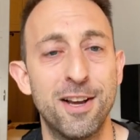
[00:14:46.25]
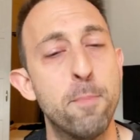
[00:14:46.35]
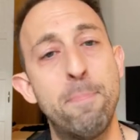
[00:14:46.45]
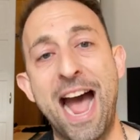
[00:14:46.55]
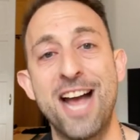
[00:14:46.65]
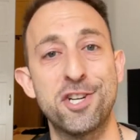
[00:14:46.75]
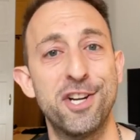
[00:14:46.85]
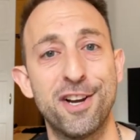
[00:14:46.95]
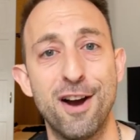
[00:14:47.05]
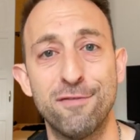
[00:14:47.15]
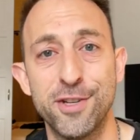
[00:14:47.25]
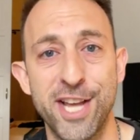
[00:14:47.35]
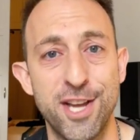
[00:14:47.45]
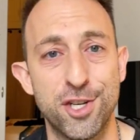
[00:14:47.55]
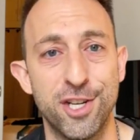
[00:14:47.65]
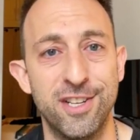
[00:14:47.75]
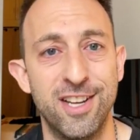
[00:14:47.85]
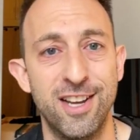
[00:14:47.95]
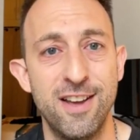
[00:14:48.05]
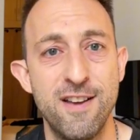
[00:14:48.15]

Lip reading: compassionate confrontation,